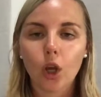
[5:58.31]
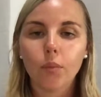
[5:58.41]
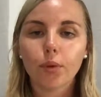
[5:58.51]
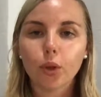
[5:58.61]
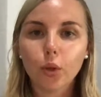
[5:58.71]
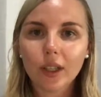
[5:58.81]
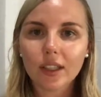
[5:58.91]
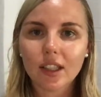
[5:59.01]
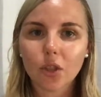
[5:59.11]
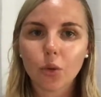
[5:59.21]
Pure
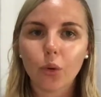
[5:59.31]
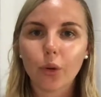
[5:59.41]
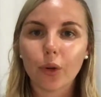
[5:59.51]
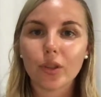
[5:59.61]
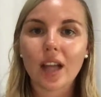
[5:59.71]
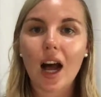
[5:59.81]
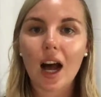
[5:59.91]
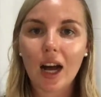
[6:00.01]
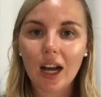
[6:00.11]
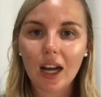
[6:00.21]
essential oils
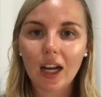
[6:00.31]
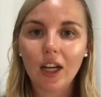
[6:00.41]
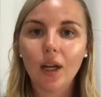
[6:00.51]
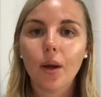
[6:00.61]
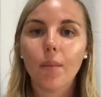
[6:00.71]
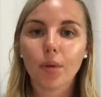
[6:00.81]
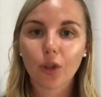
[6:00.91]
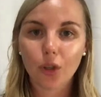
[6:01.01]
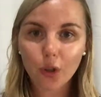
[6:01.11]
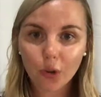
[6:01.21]
are
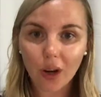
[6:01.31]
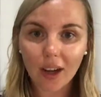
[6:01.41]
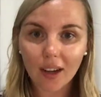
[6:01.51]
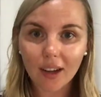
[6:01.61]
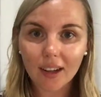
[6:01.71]
pure